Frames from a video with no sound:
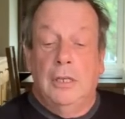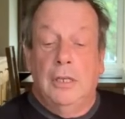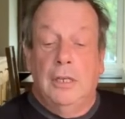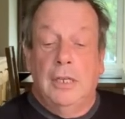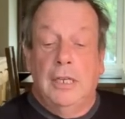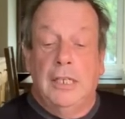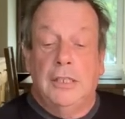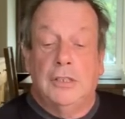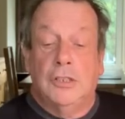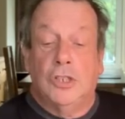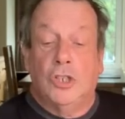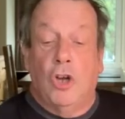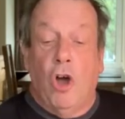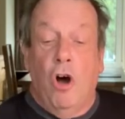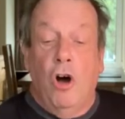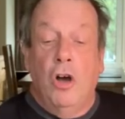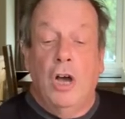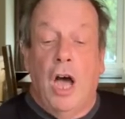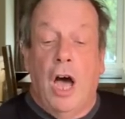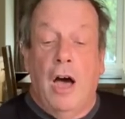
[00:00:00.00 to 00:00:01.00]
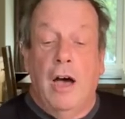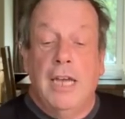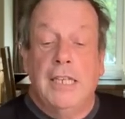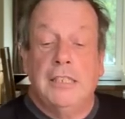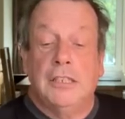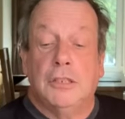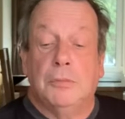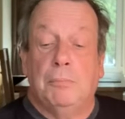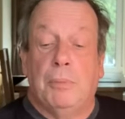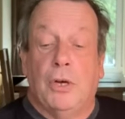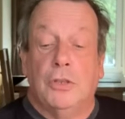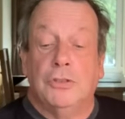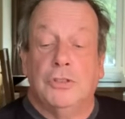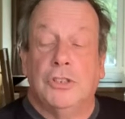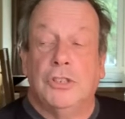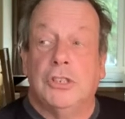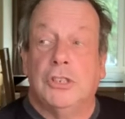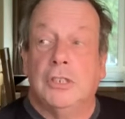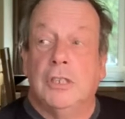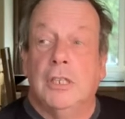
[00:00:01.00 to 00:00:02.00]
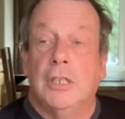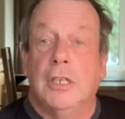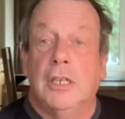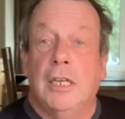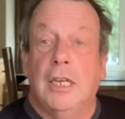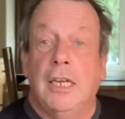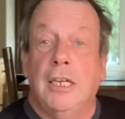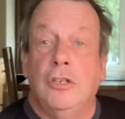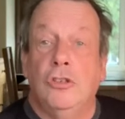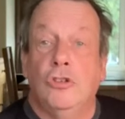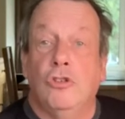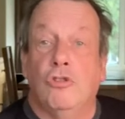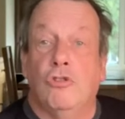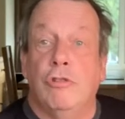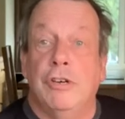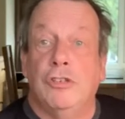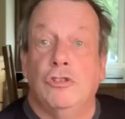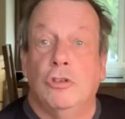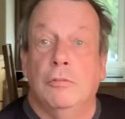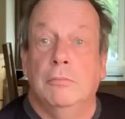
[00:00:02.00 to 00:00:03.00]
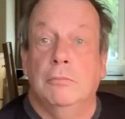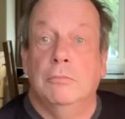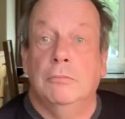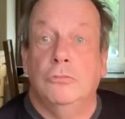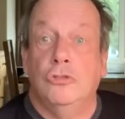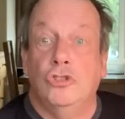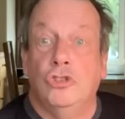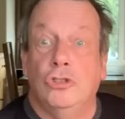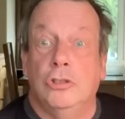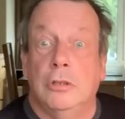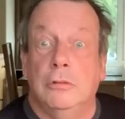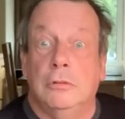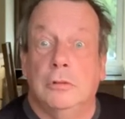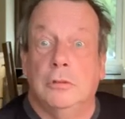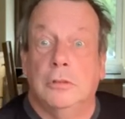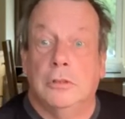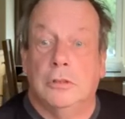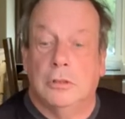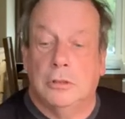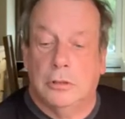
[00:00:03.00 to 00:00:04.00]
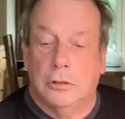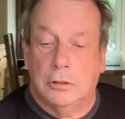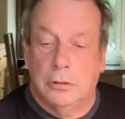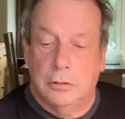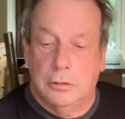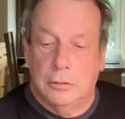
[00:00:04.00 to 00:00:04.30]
Its gong eye spots in Grisham shoots.